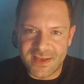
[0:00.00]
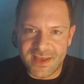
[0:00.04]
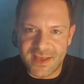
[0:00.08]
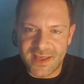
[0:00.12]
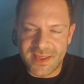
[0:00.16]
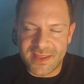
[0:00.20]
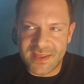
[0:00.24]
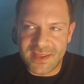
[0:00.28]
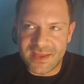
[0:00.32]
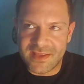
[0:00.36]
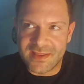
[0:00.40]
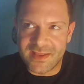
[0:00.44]

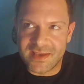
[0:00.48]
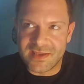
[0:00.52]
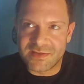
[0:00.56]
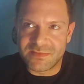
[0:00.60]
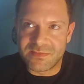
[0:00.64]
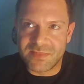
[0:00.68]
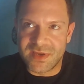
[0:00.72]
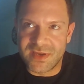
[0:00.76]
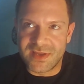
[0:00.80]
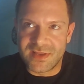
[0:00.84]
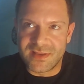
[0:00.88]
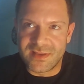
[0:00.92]
I think that's
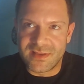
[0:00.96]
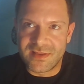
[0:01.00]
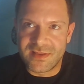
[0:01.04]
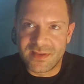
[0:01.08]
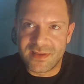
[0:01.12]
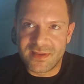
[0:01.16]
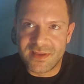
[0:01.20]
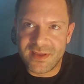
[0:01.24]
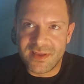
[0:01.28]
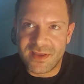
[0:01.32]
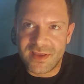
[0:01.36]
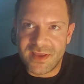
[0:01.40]
been,
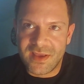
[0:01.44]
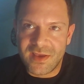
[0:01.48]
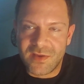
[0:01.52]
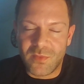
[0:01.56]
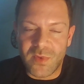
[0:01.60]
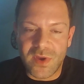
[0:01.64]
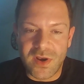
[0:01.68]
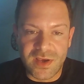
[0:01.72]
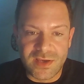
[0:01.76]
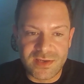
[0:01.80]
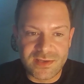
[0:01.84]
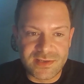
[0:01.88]

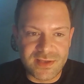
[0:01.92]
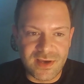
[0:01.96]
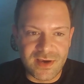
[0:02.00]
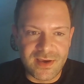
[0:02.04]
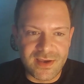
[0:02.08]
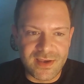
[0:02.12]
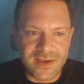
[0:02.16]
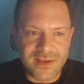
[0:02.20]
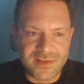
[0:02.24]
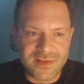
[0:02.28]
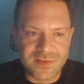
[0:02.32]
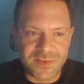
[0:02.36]
when I
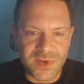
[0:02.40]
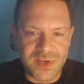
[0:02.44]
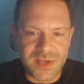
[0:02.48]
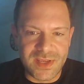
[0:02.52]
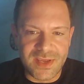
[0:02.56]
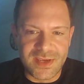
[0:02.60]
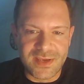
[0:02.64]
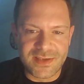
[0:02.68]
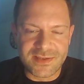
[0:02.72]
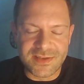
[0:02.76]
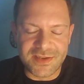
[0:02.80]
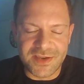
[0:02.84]
started 20
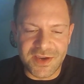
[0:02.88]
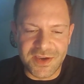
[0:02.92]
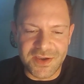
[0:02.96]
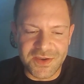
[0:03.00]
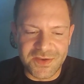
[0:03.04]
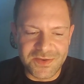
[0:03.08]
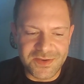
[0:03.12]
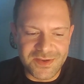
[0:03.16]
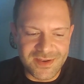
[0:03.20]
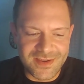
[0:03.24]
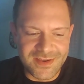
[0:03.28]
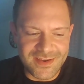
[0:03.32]
years ago,